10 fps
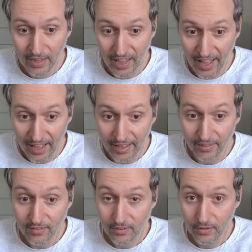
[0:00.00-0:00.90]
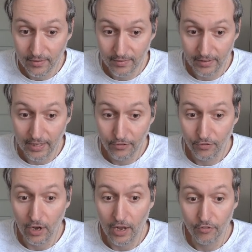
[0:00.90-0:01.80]
and
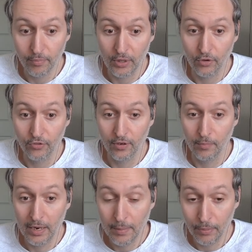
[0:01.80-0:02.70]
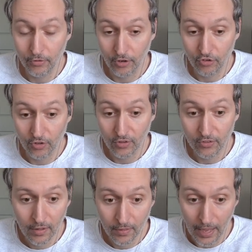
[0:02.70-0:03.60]
c5, because in many
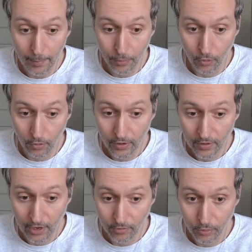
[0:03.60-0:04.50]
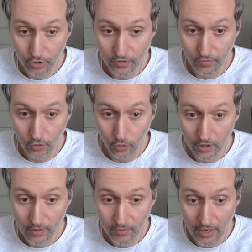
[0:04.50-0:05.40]
positions, that pawn has pushed
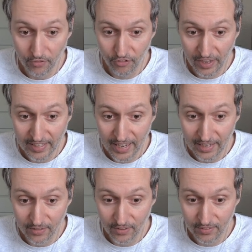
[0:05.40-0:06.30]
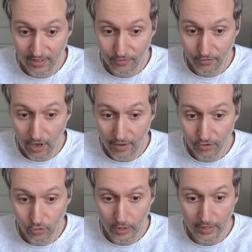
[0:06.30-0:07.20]
forward and vacated the c5
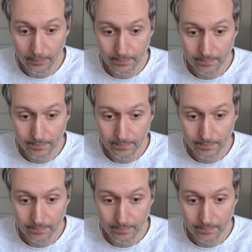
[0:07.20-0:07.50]
square.